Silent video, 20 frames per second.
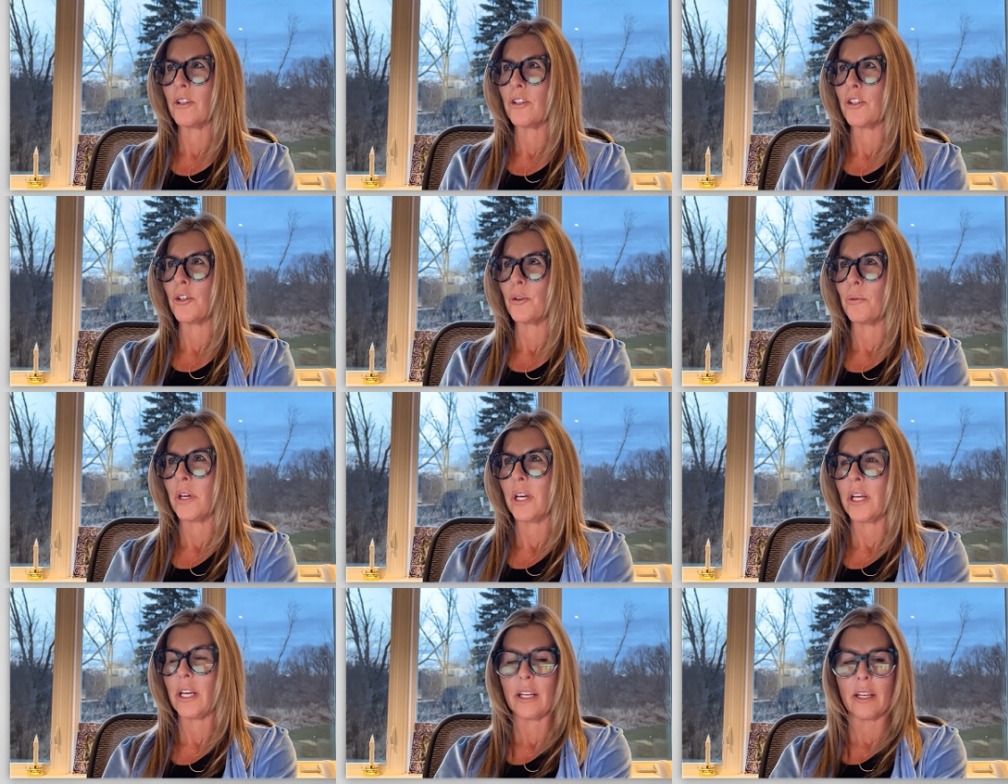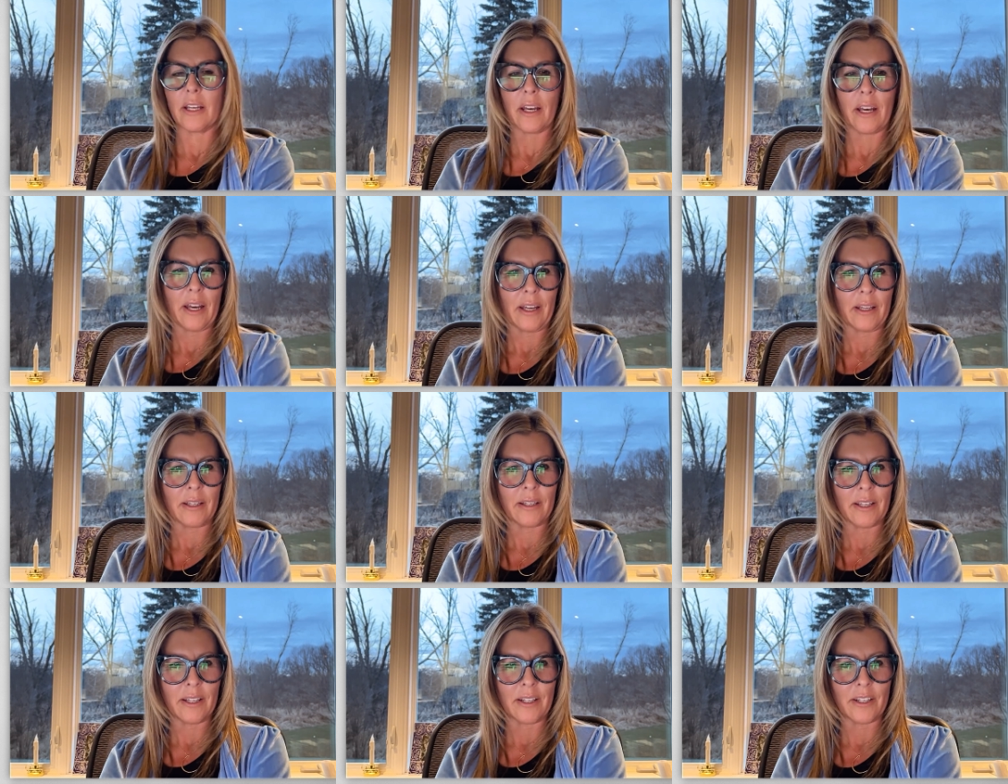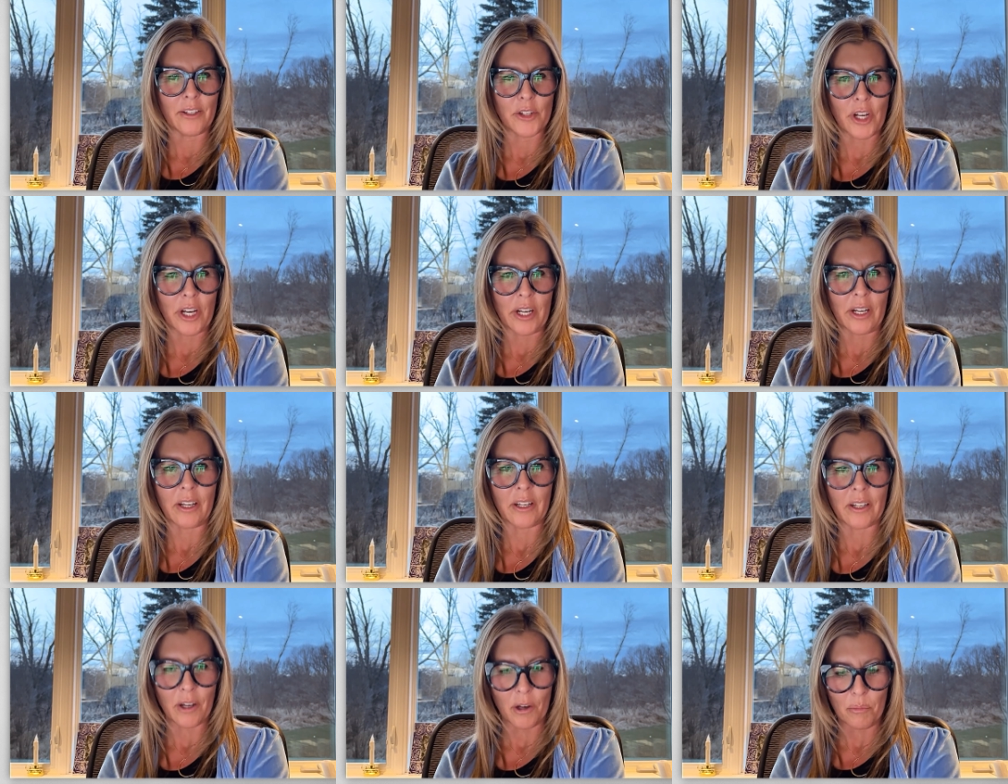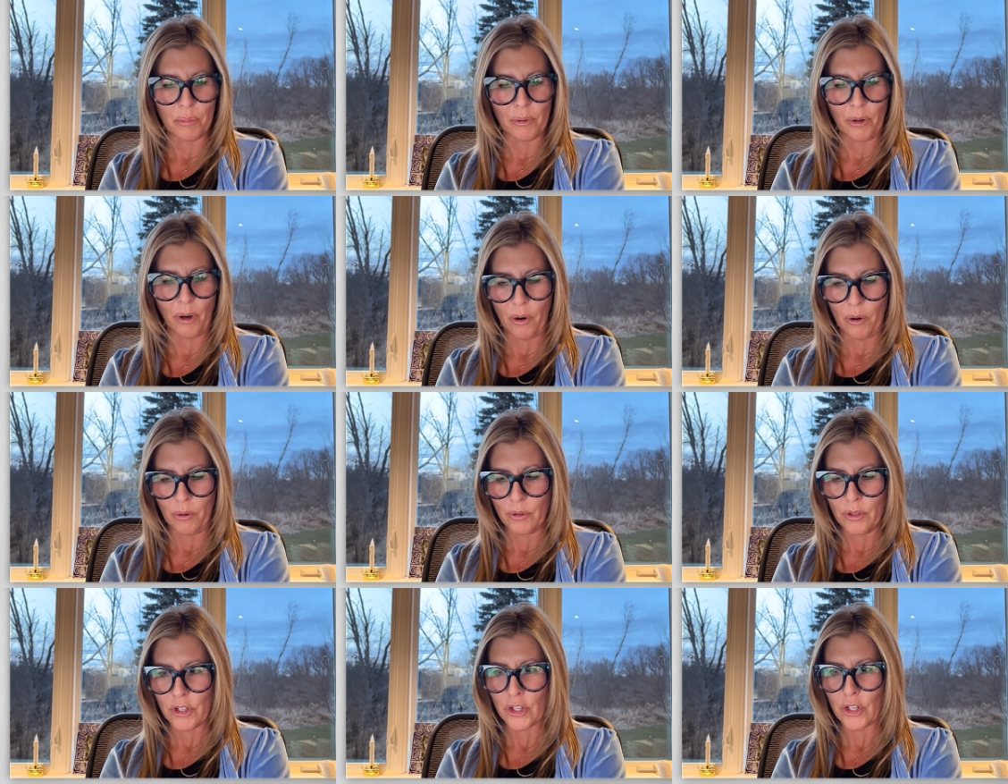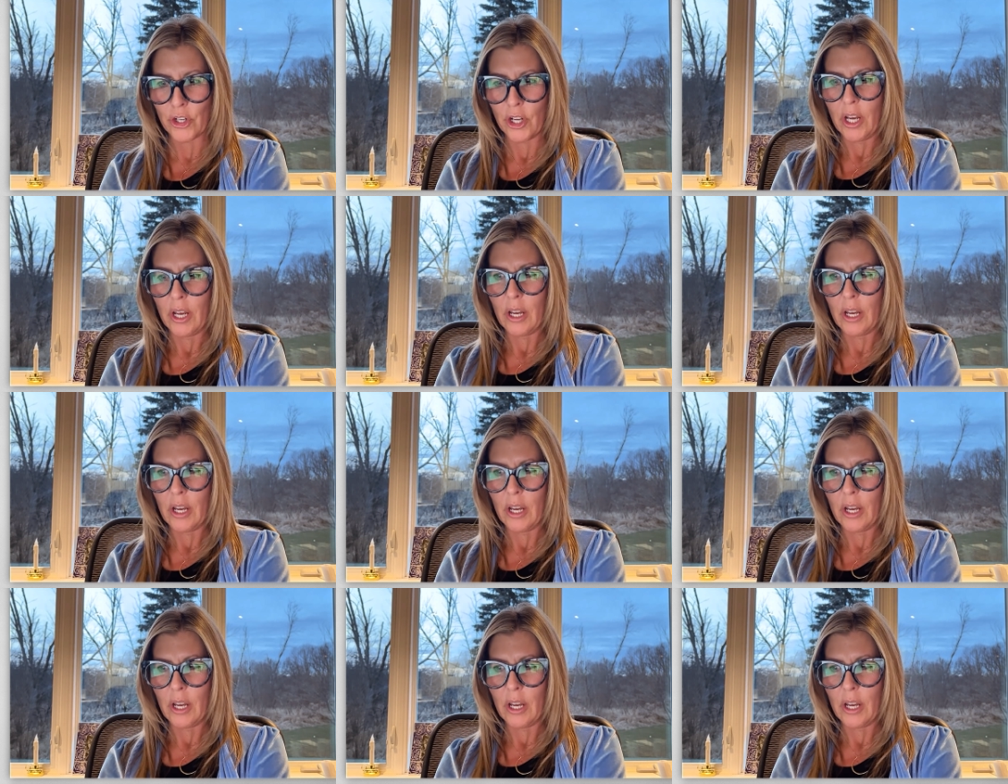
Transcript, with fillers: doing a ketogenic approach